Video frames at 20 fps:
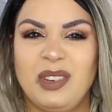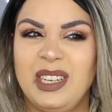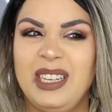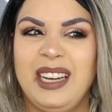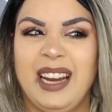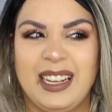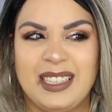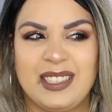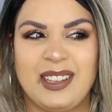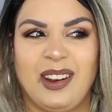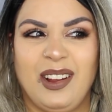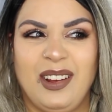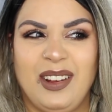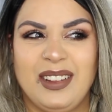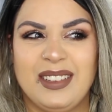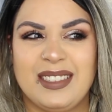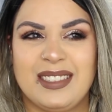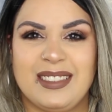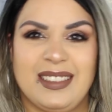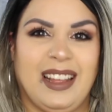a really nice
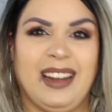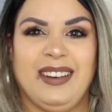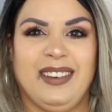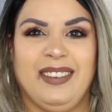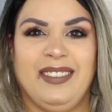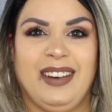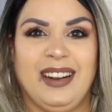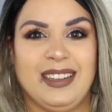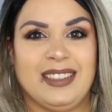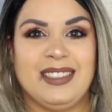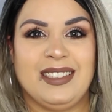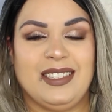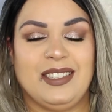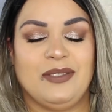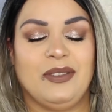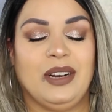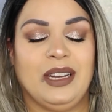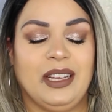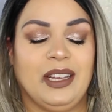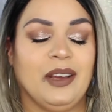gloss. I don't know why.
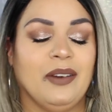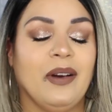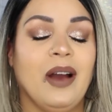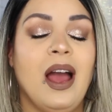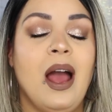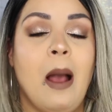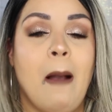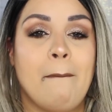It's really cute.